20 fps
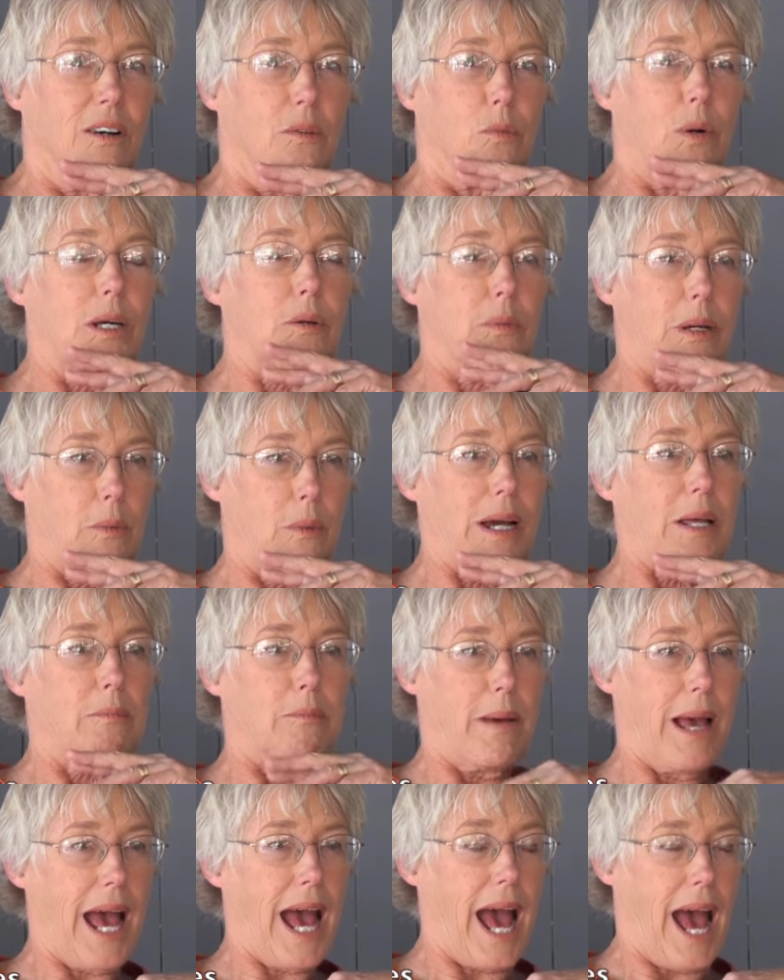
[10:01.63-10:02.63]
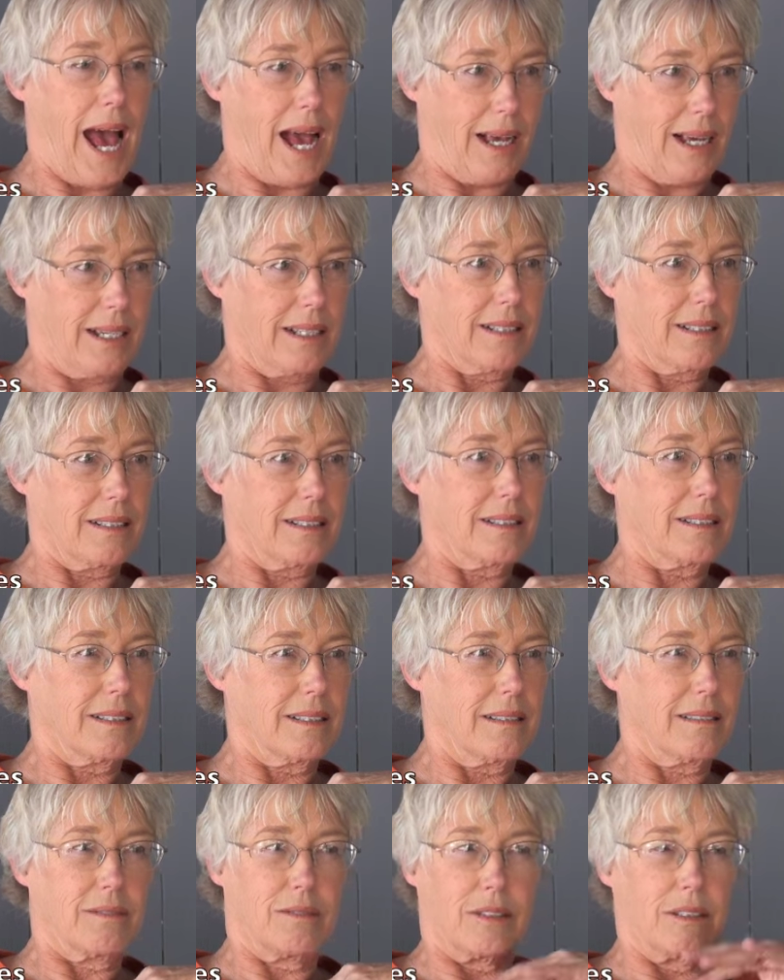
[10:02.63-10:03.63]
When we went back,
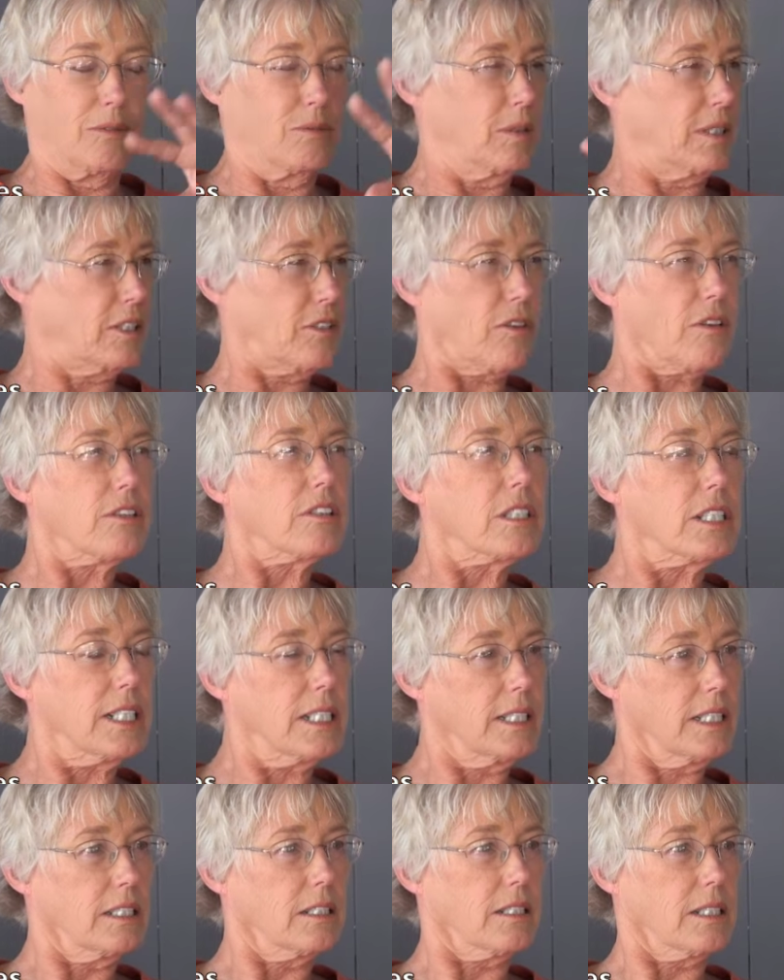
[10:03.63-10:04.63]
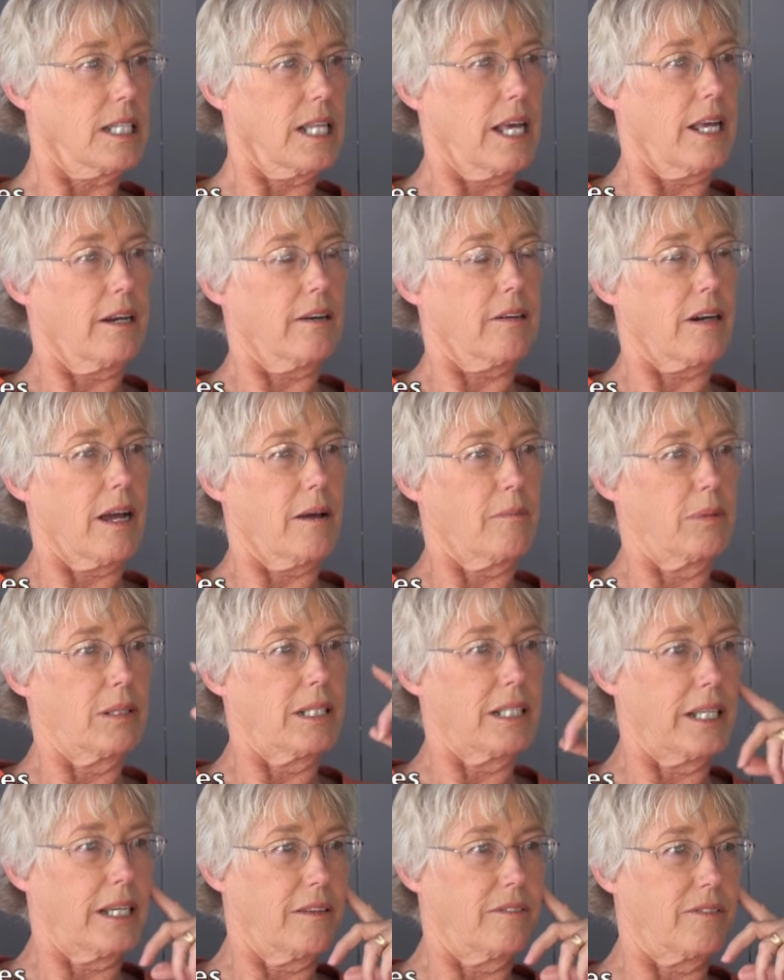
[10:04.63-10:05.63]
well, it was 13 years later, I
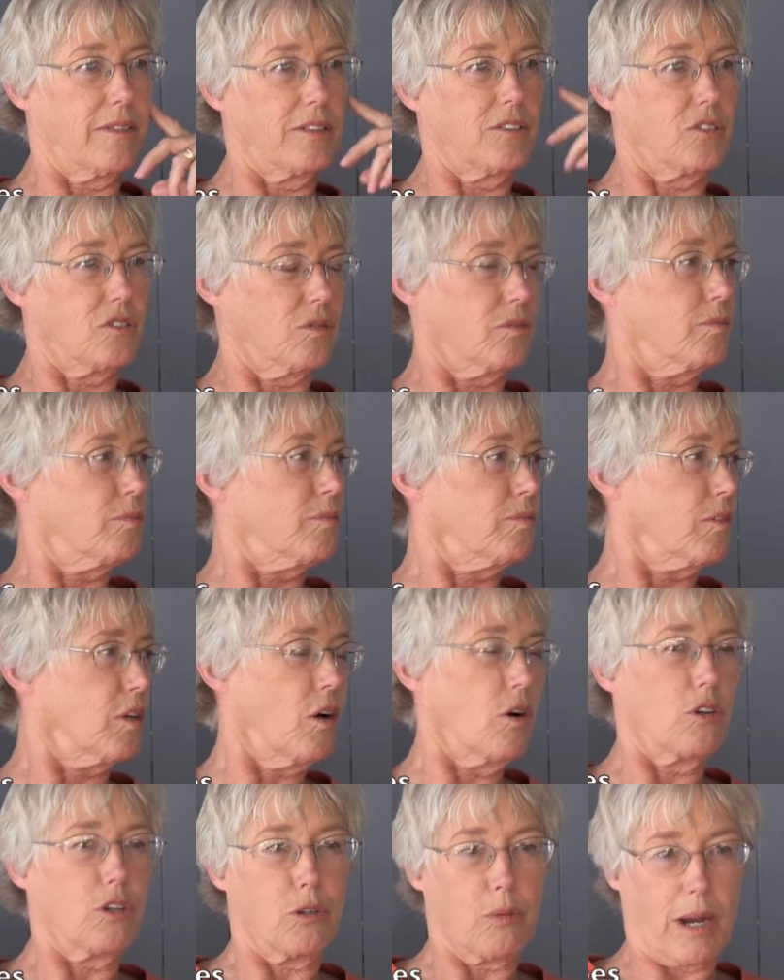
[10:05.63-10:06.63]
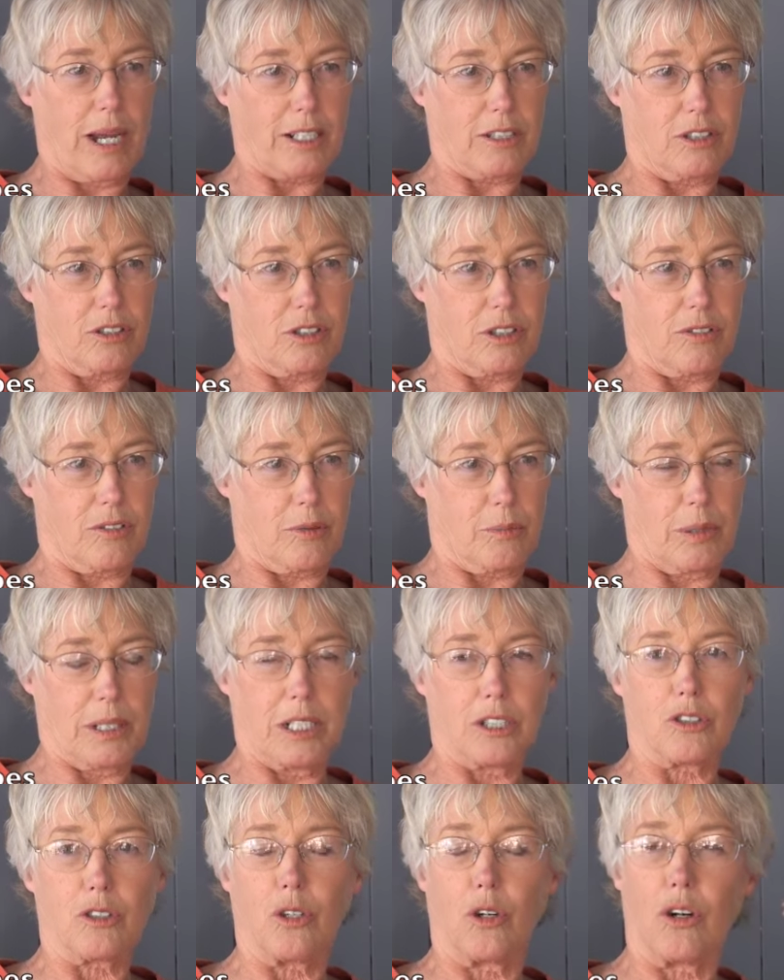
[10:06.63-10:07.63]
believe, as co-directors of the
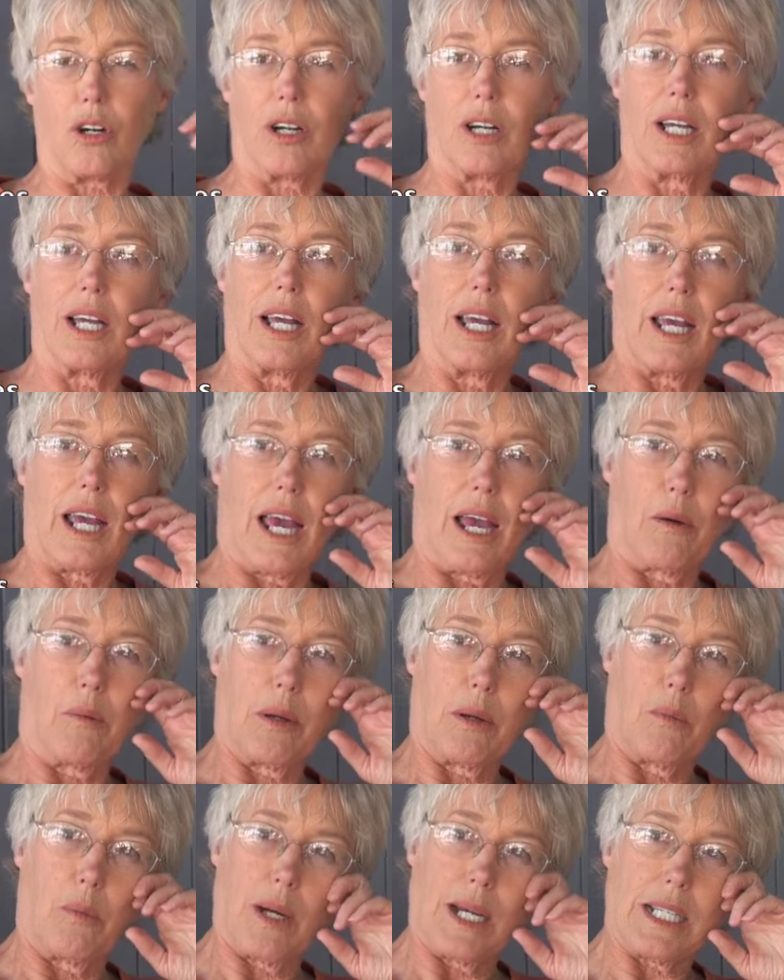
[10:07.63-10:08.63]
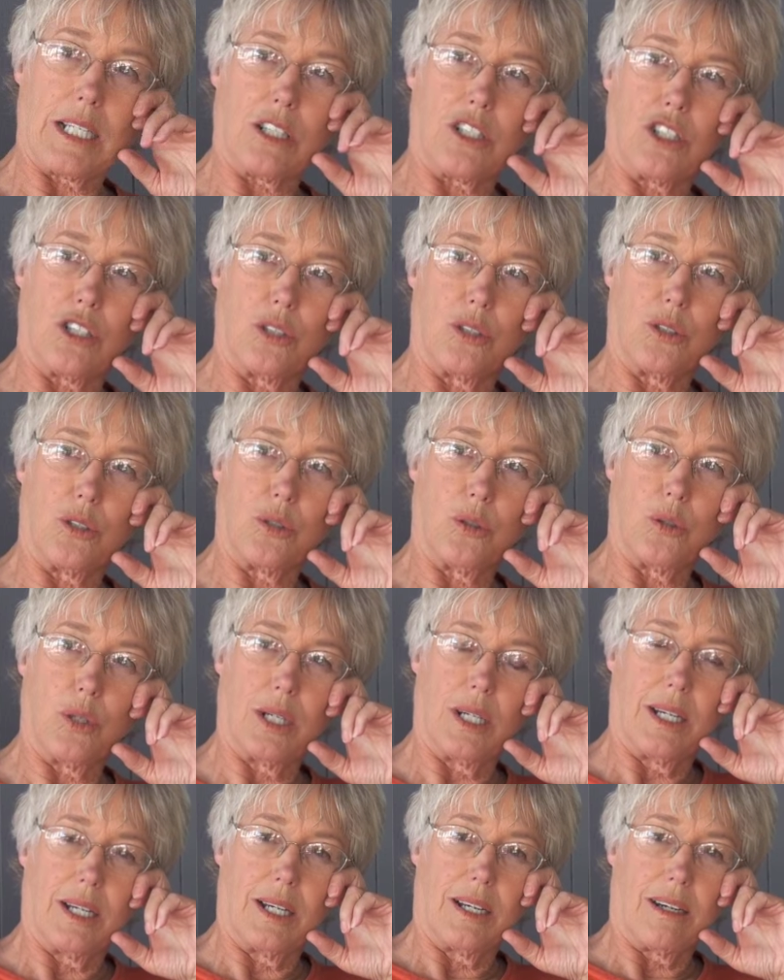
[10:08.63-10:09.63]
Peace Corps, and we went to
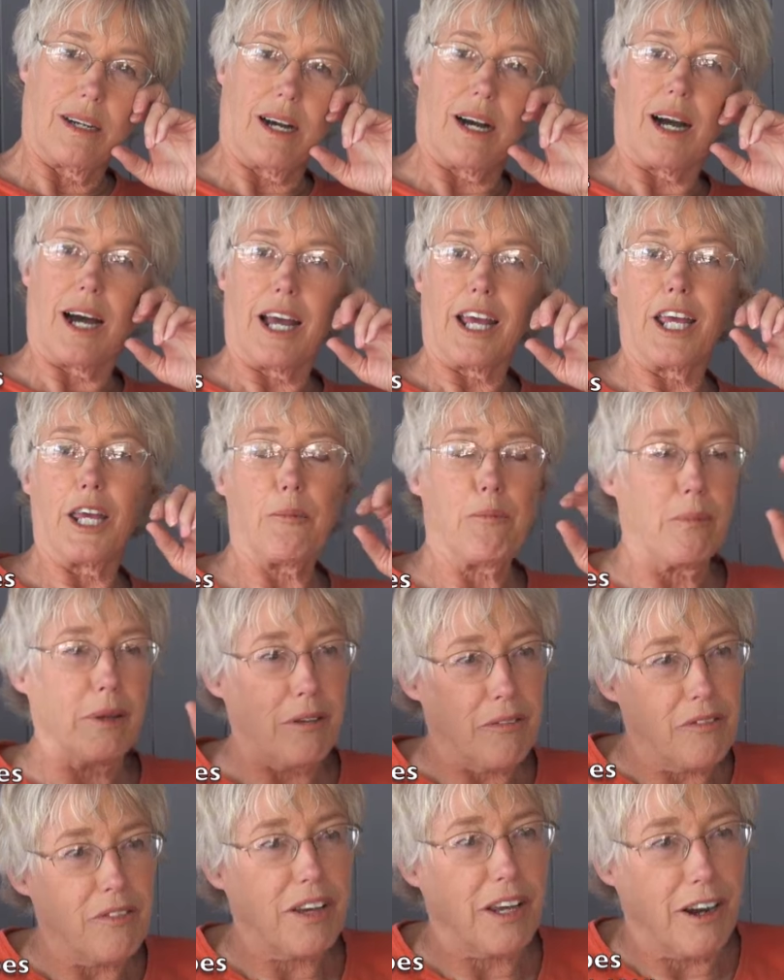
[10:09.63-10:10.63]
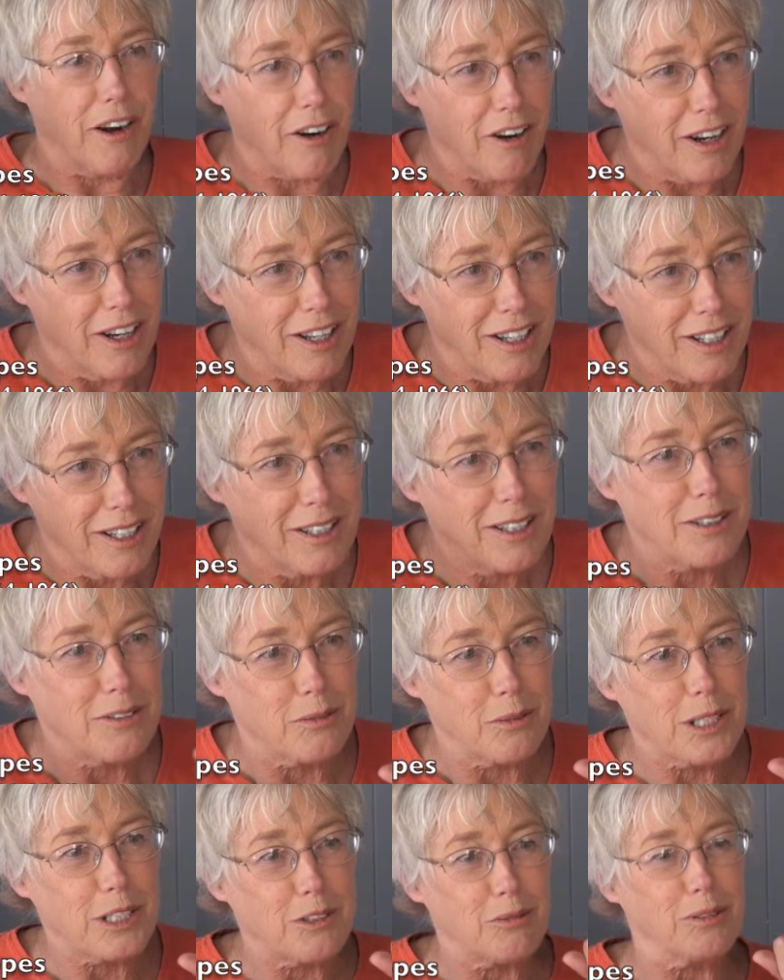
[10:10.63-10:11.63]
a hippie fair,
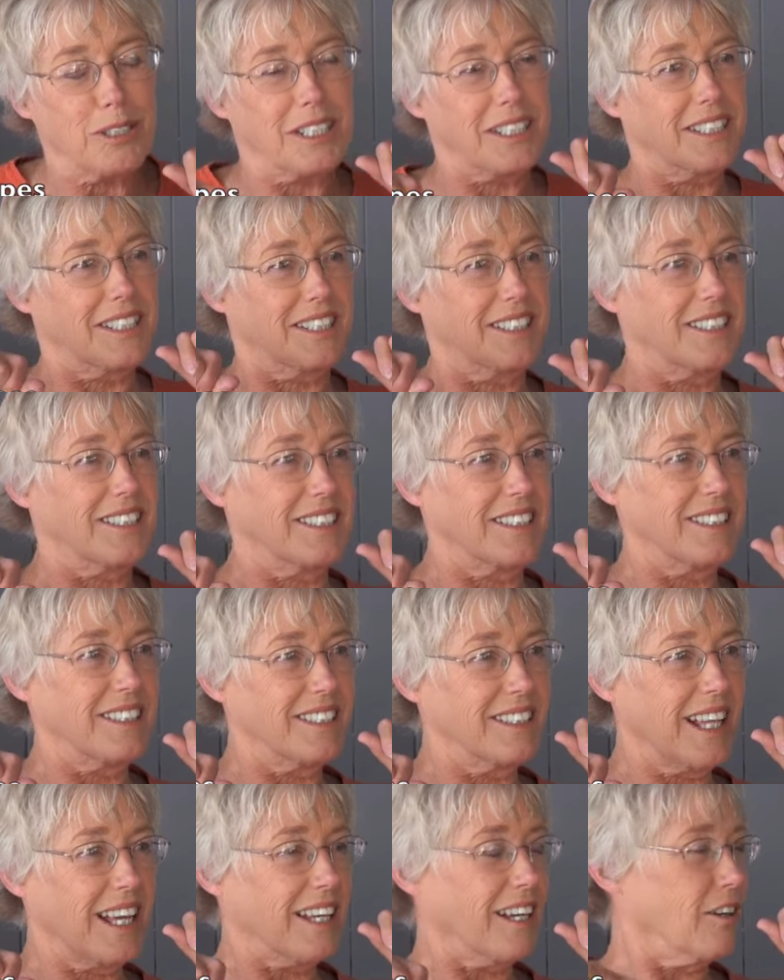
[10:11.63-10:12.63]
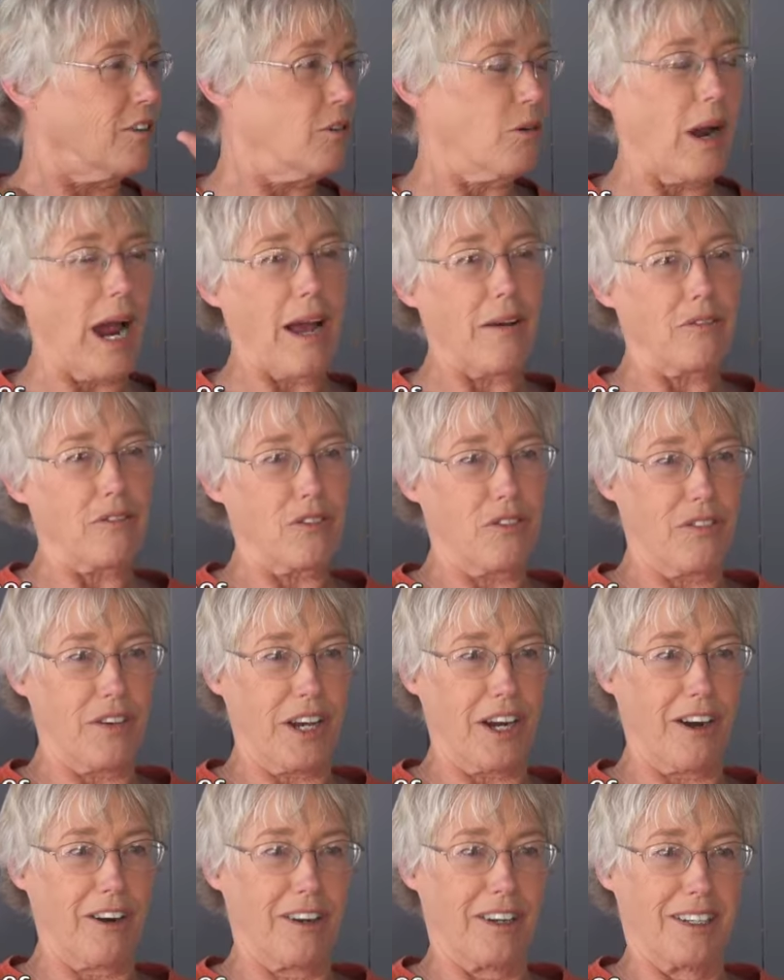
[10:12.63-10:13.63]
which was like a crafts
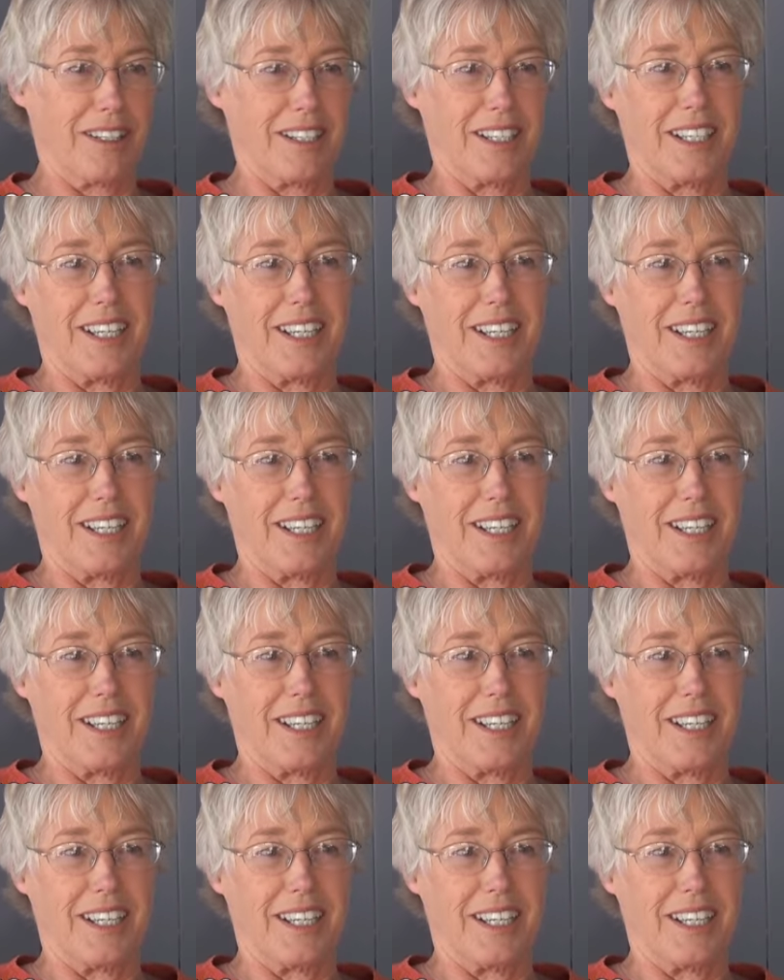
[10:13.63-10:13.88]
fair